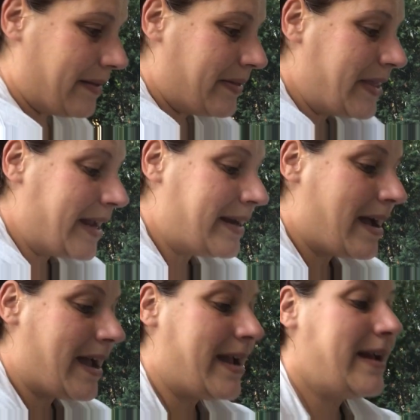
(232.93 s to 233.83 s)
Then
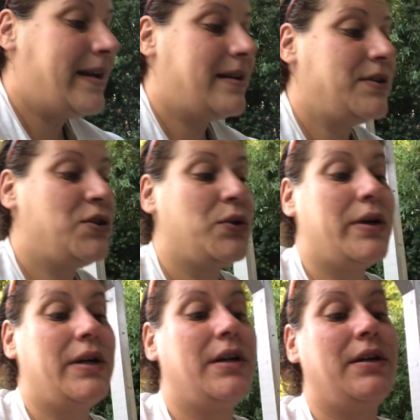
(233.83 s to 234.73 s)
I
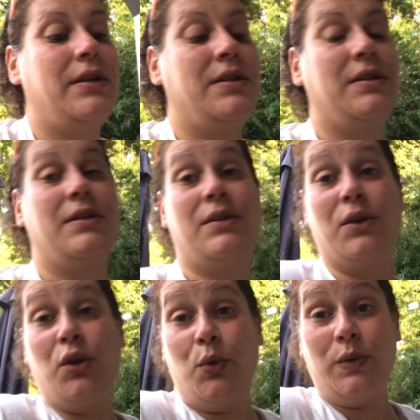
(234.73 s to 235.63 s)
saw
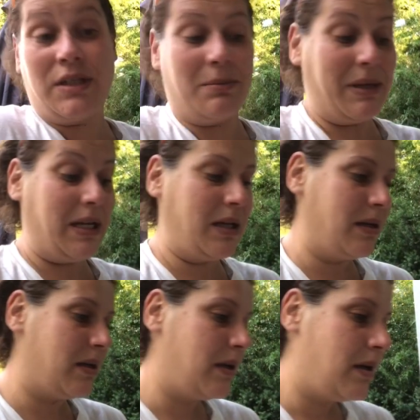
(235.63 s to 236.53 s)
new to me
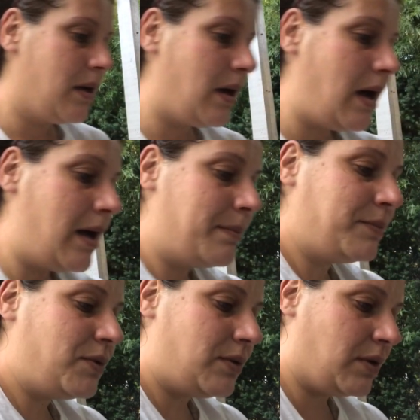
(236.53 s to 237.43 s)
um,